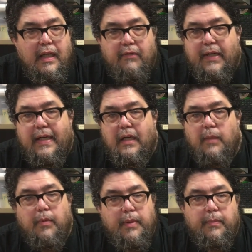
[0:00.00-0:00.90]
If I get a
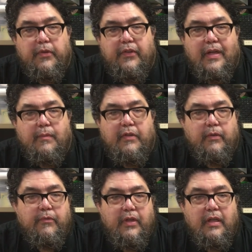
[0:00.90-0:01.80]
couple people sending me
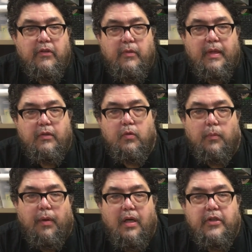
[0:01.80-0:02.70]
some videos about
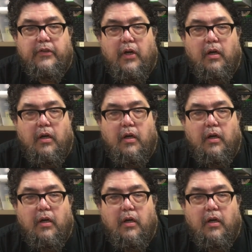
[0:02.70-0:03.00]
cool projects,